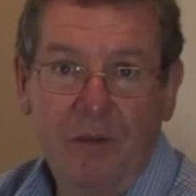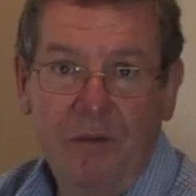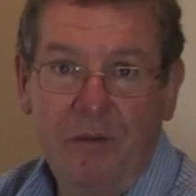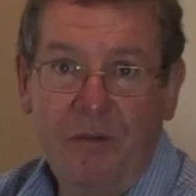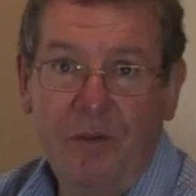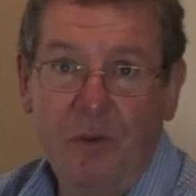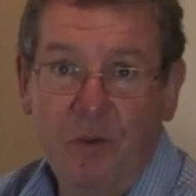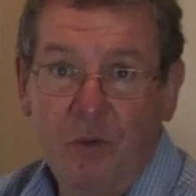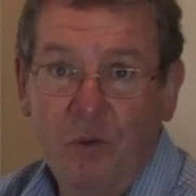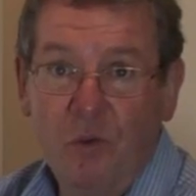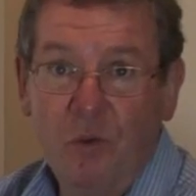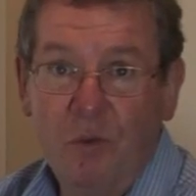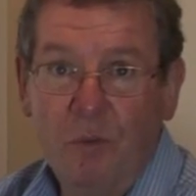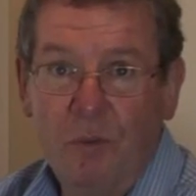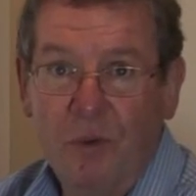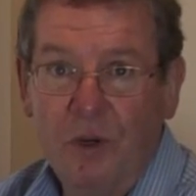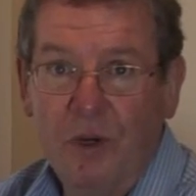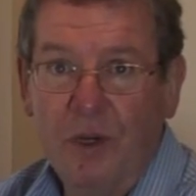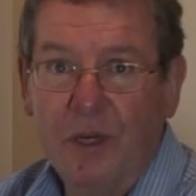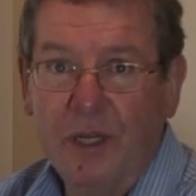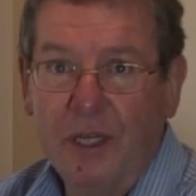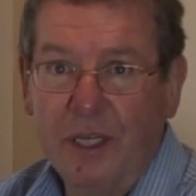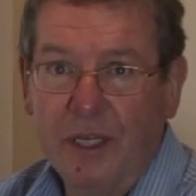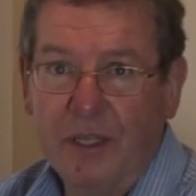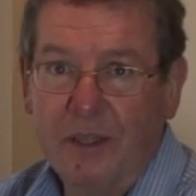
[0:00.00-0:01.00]
fuel
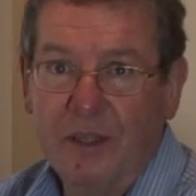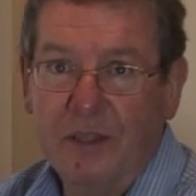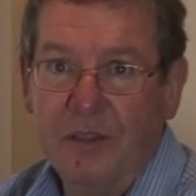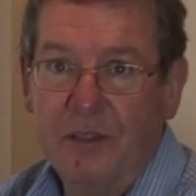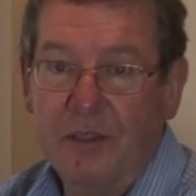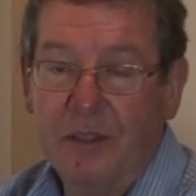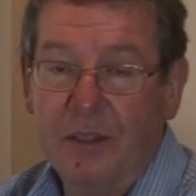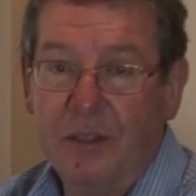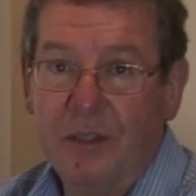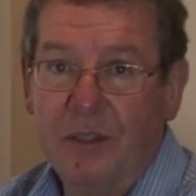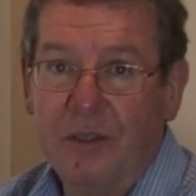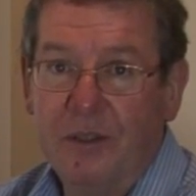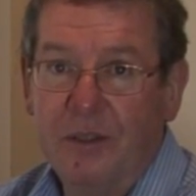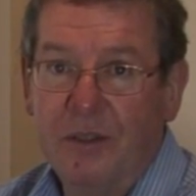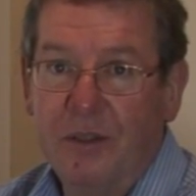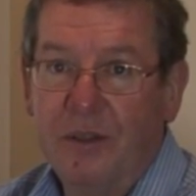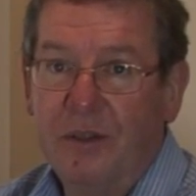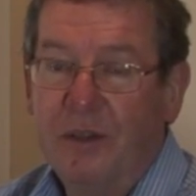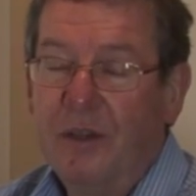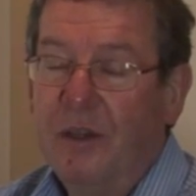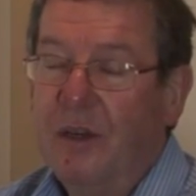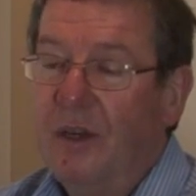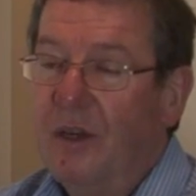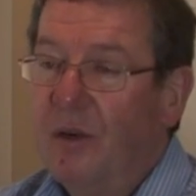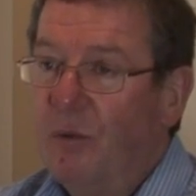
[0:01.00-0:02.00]
burning in the
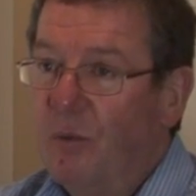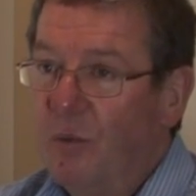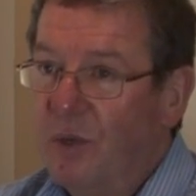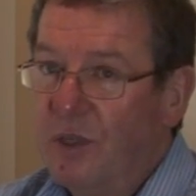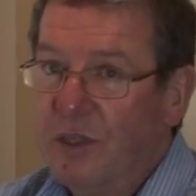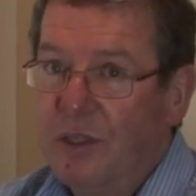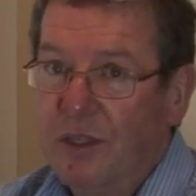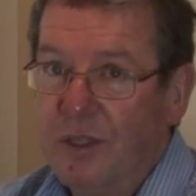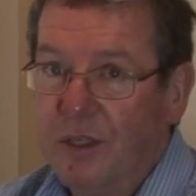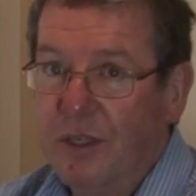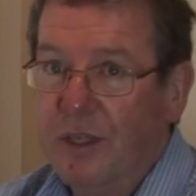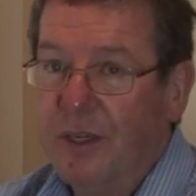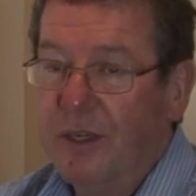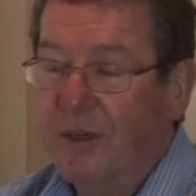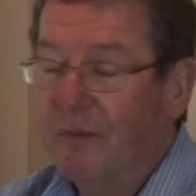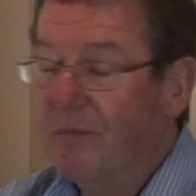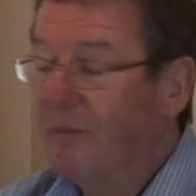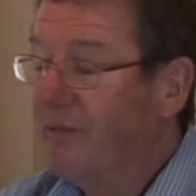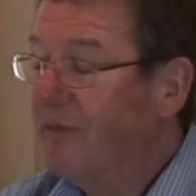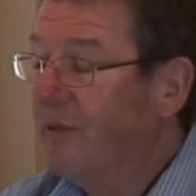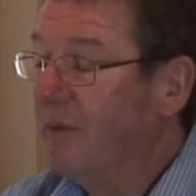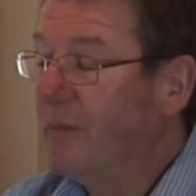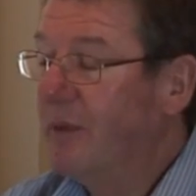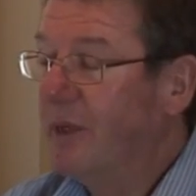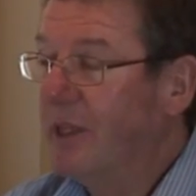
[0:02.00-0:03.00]
cylinder, which can come
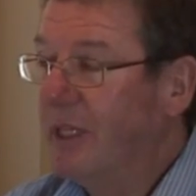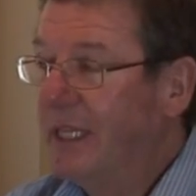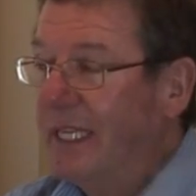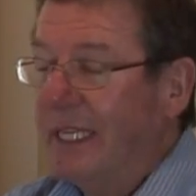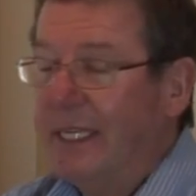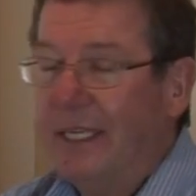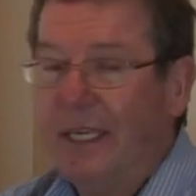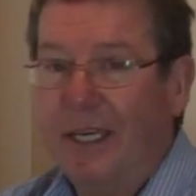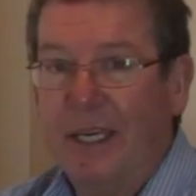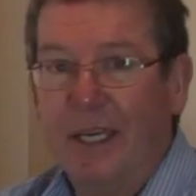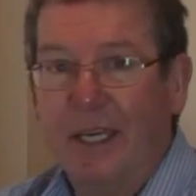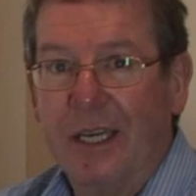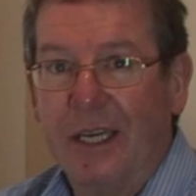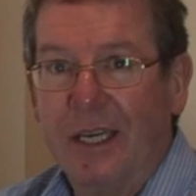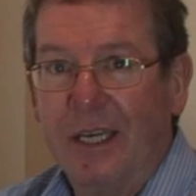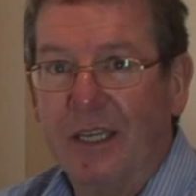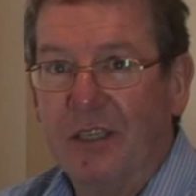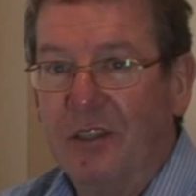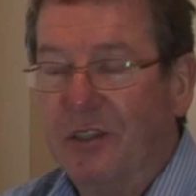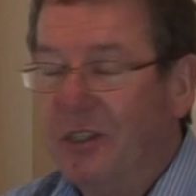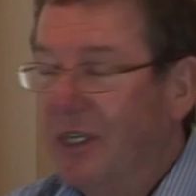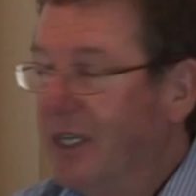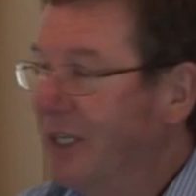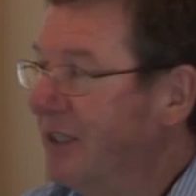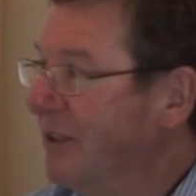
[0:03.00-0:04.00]
from a leaking
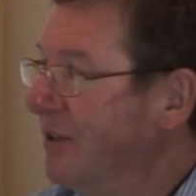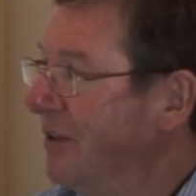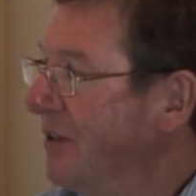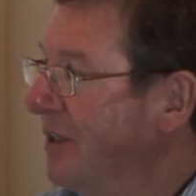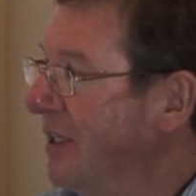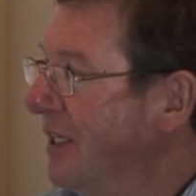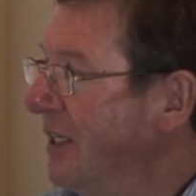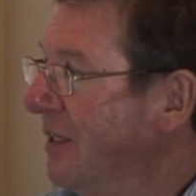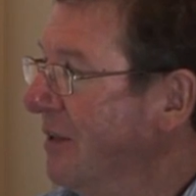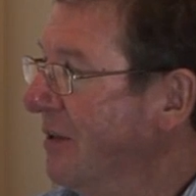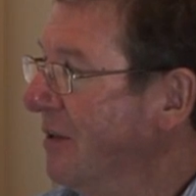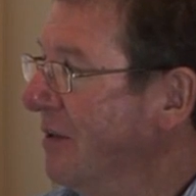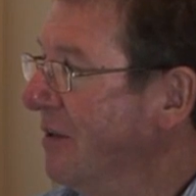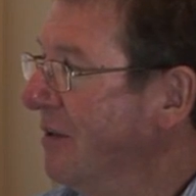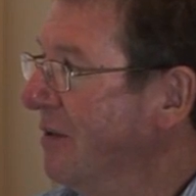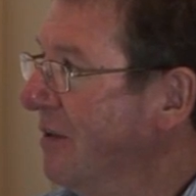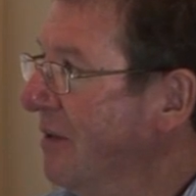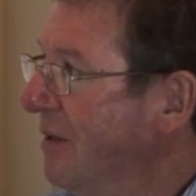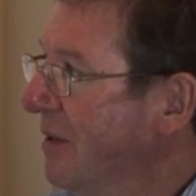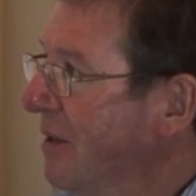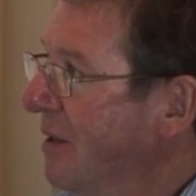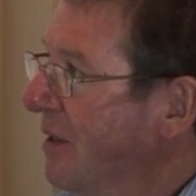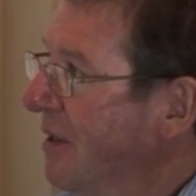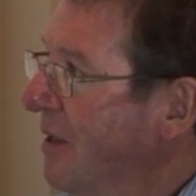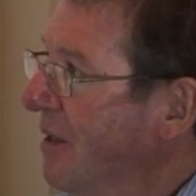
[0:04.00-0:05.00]
injector needle.
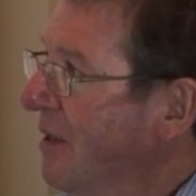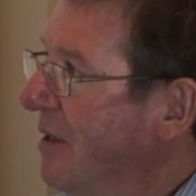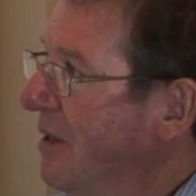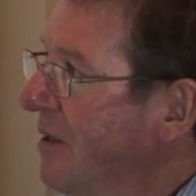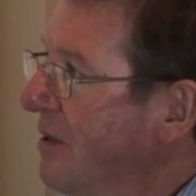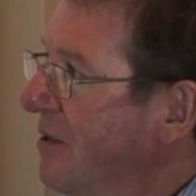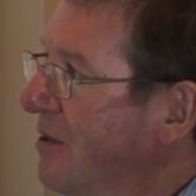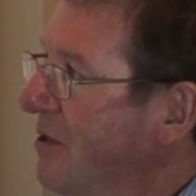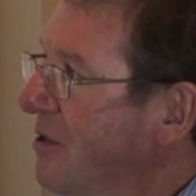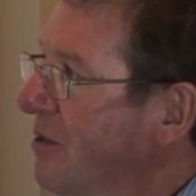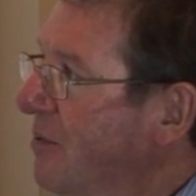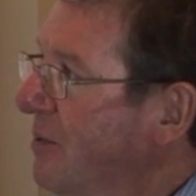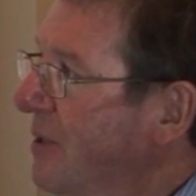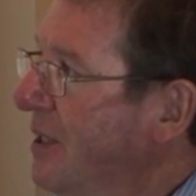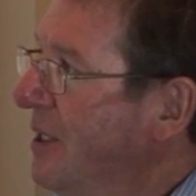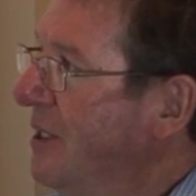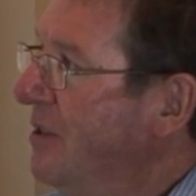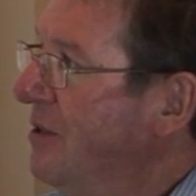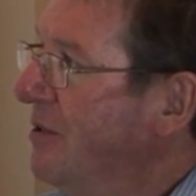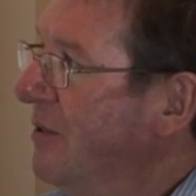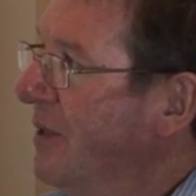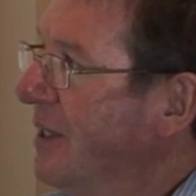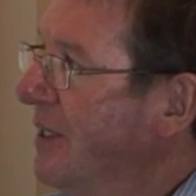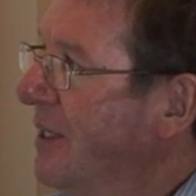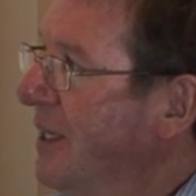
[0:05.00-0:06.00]
So we
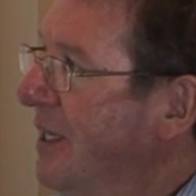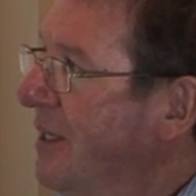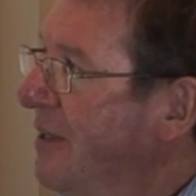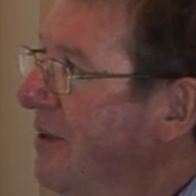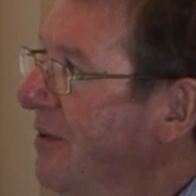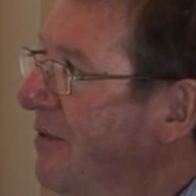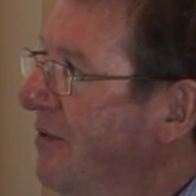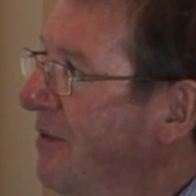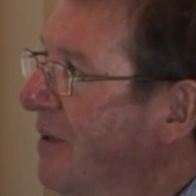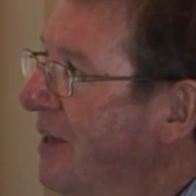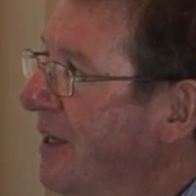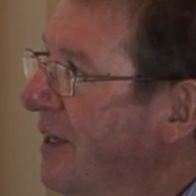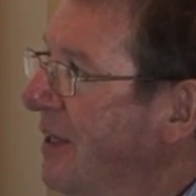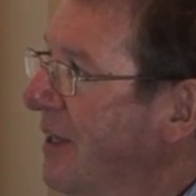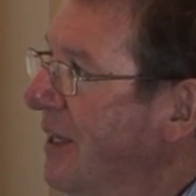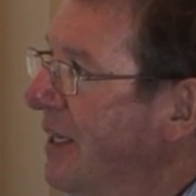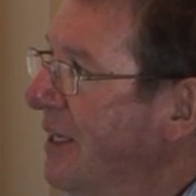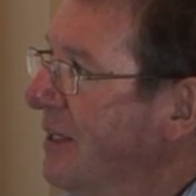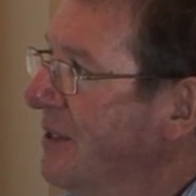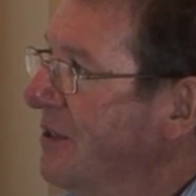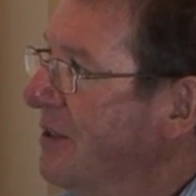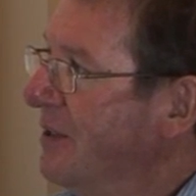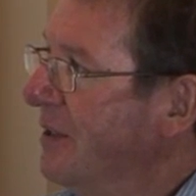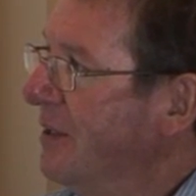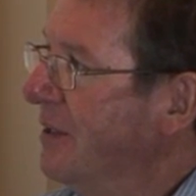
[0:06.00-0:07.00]
need to identify
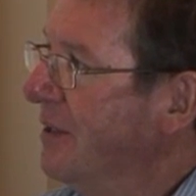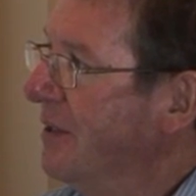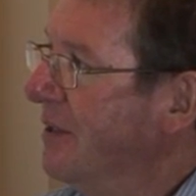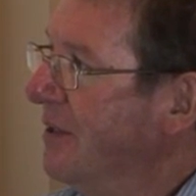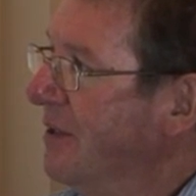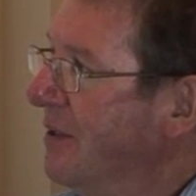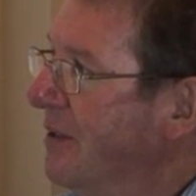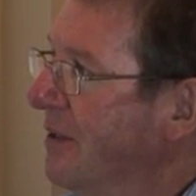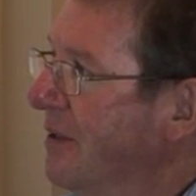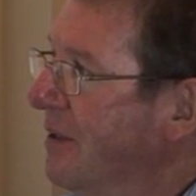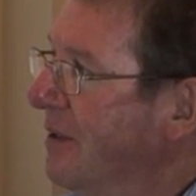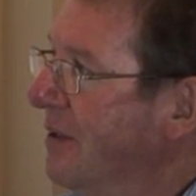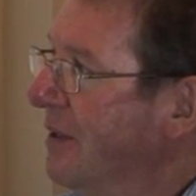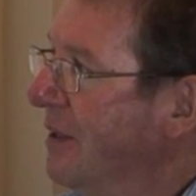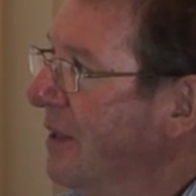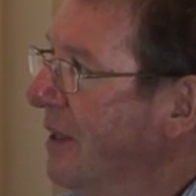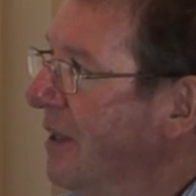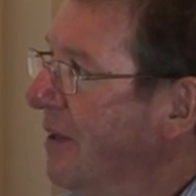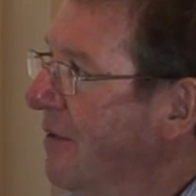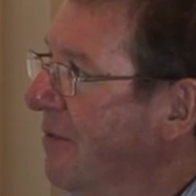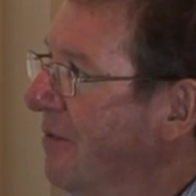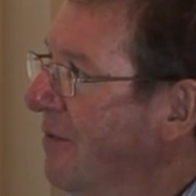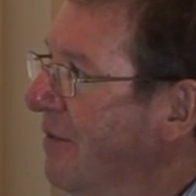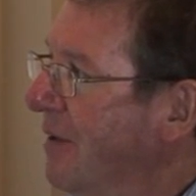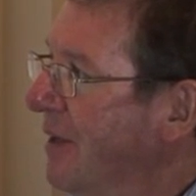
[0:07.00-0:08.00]
that cylinder
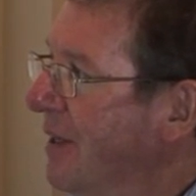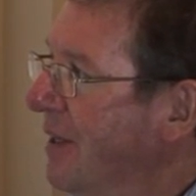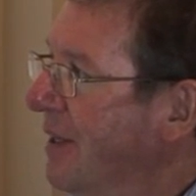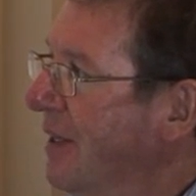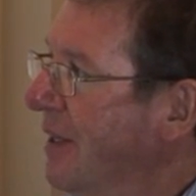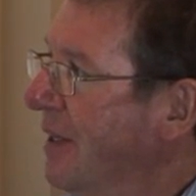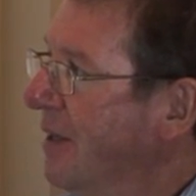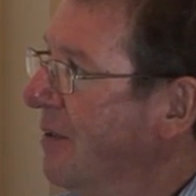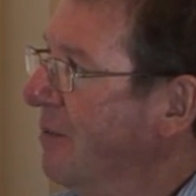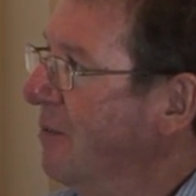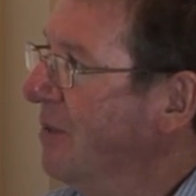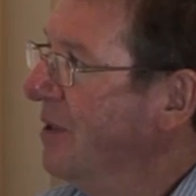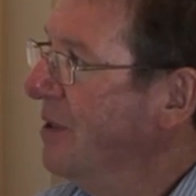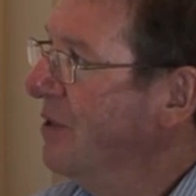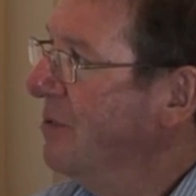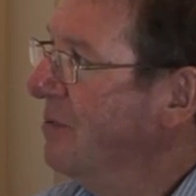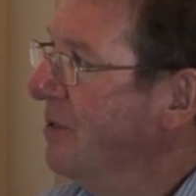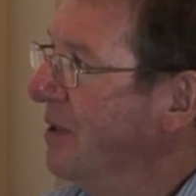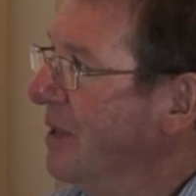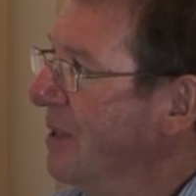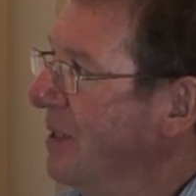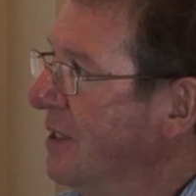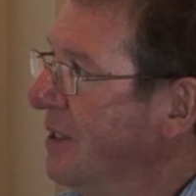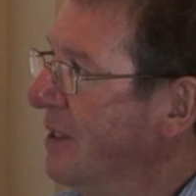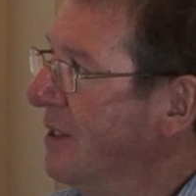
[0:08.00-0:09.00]
and find out which
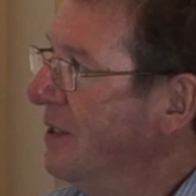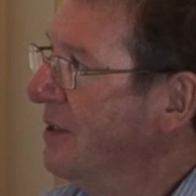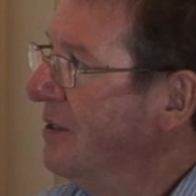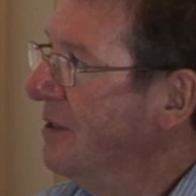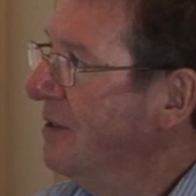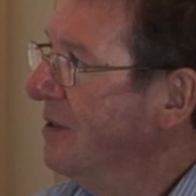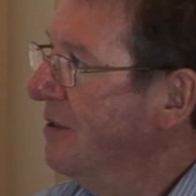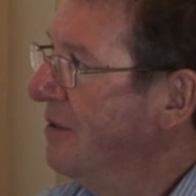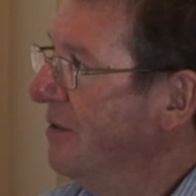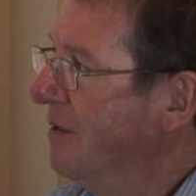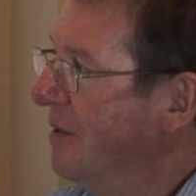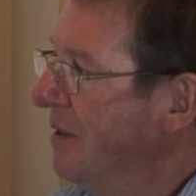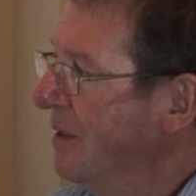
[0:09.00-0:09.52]
one it is.